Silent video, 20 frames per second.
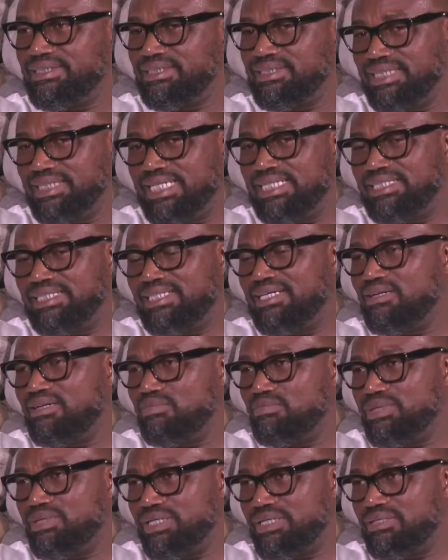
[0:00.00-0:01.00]
Just tell
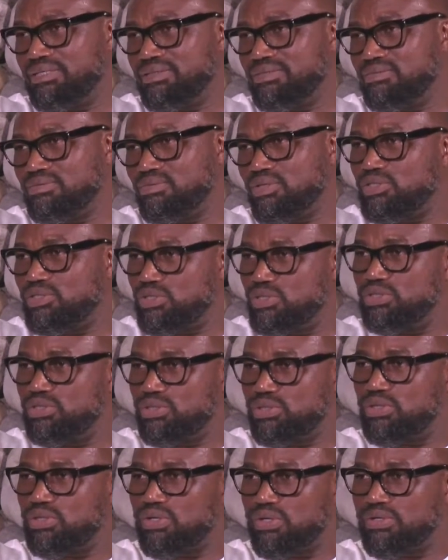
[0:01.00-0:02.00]
me what you
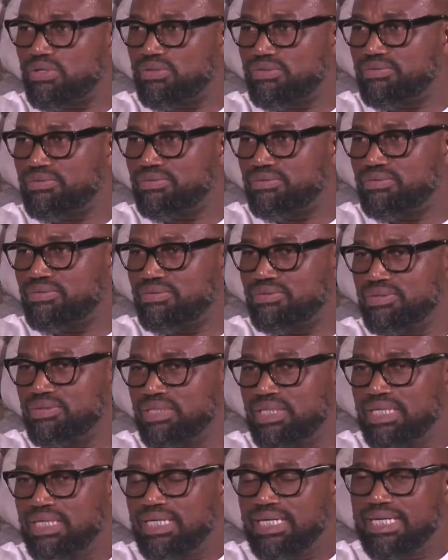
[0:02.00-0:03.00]
saw
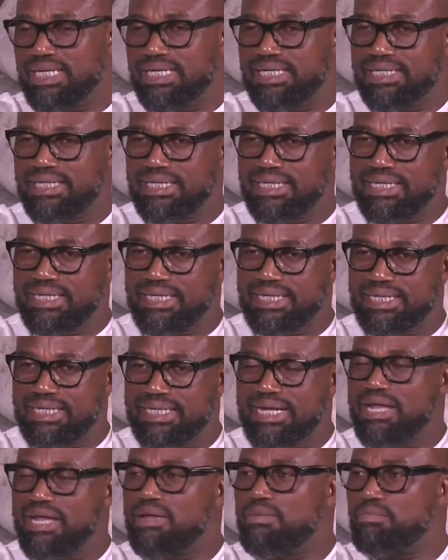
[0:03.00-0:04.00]
and
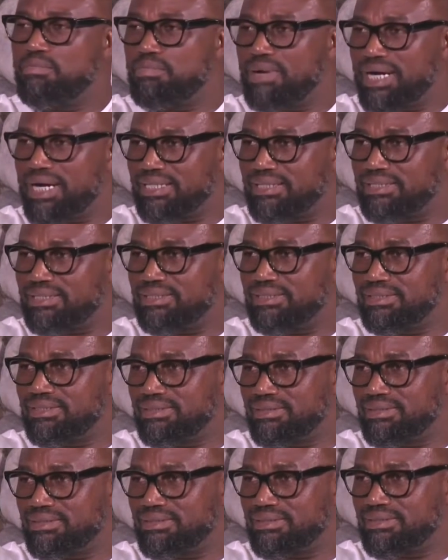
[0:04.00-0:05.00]
the impact
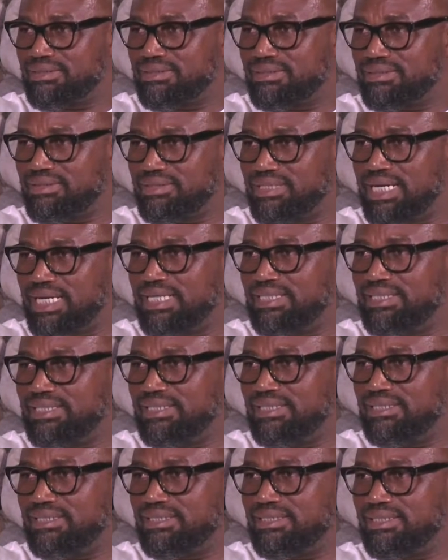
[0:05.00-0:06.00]
that
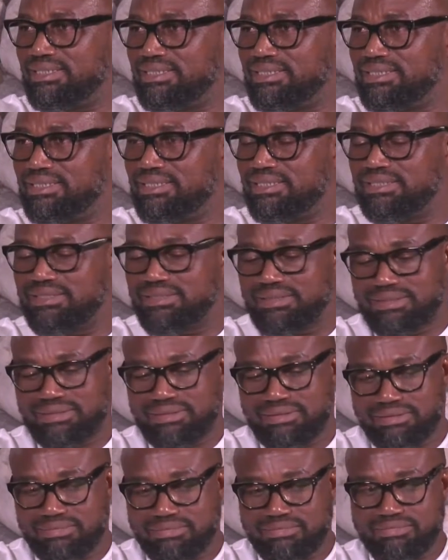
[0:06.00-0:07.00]

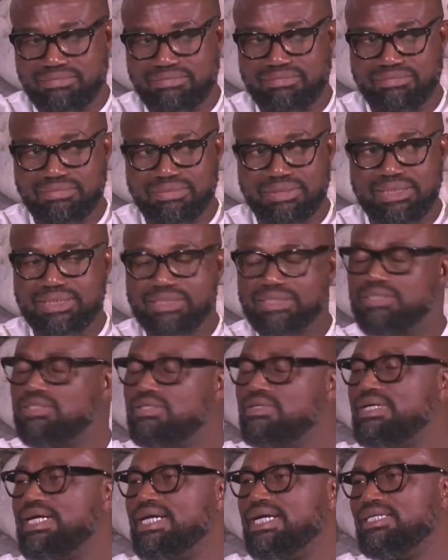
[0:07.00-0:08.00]
it
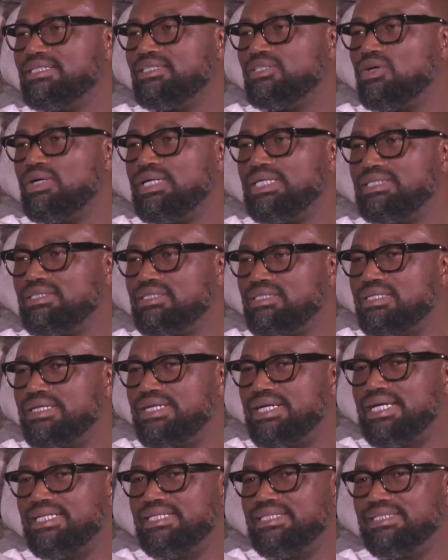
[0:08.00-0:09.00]
creates, or it's
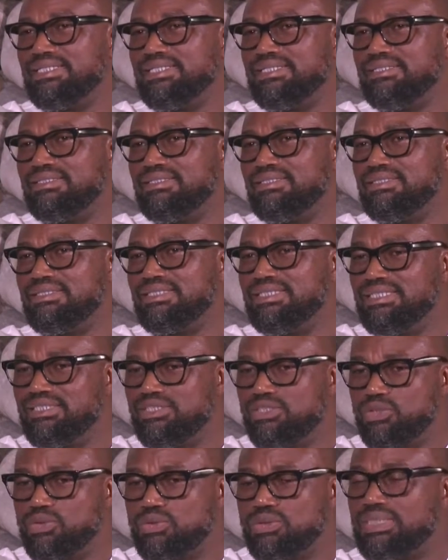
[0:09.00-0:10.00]
creating in
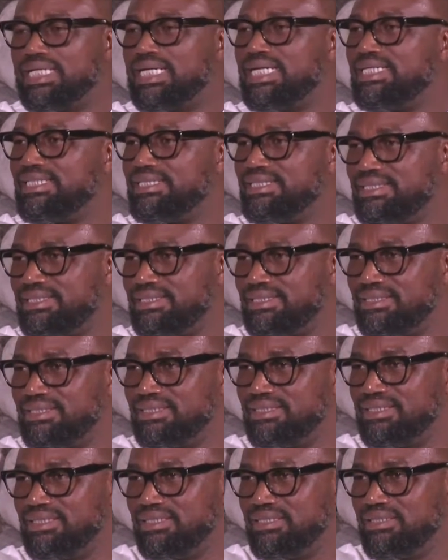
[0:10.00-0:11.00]
society.
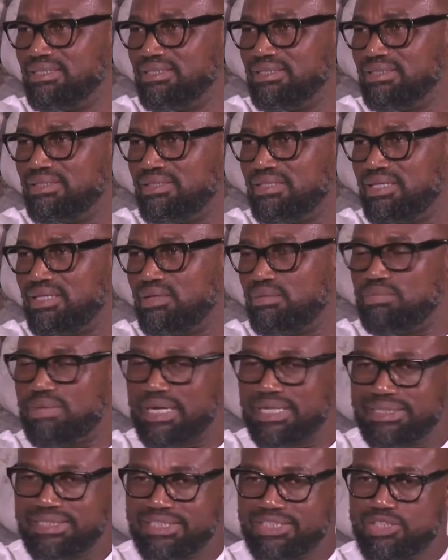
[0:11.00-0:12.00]

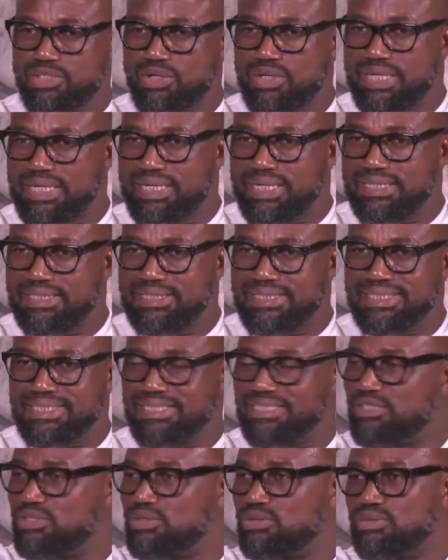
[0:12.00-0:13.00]
imagine your kids
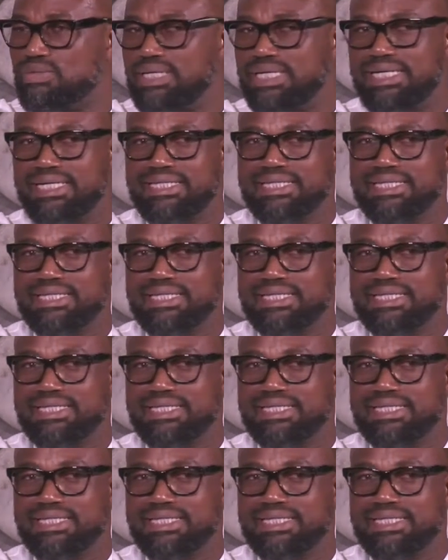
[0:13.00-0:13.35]
is into any